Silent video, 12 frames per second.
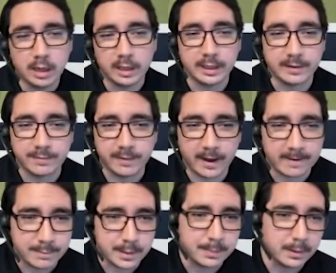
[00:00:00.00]
I only have
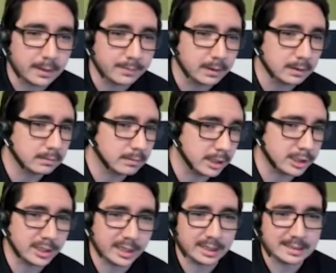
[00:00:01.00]
5 people ever
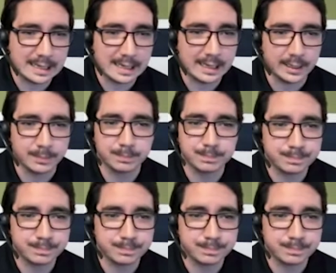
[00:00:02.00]
touching at a time